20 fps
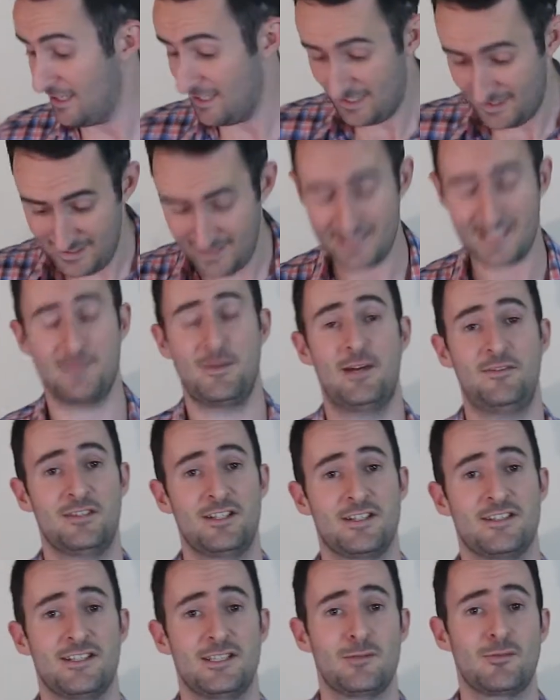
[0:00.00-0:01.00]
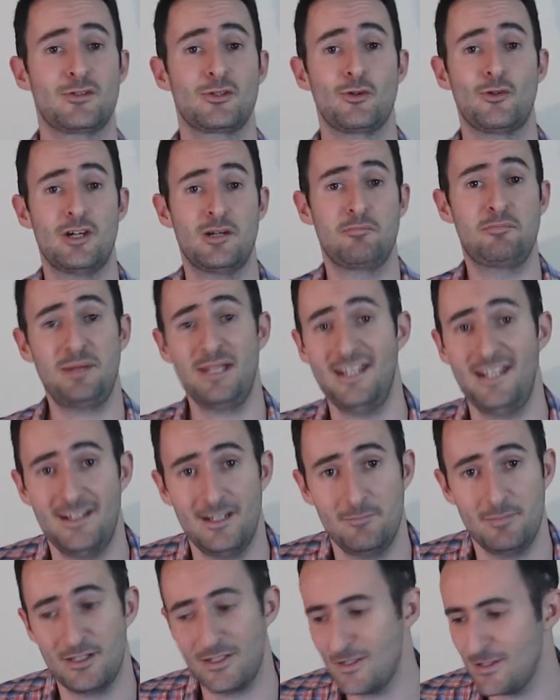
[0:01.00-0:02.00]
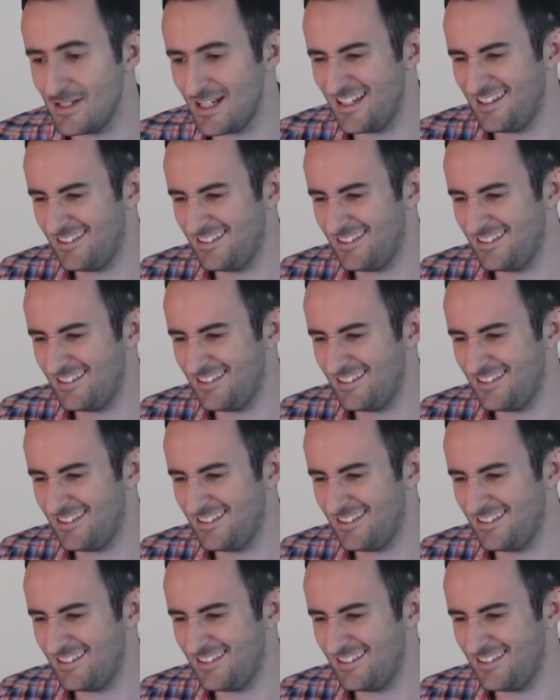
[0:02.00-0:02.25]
Yes, I'm having a celebratory beer because I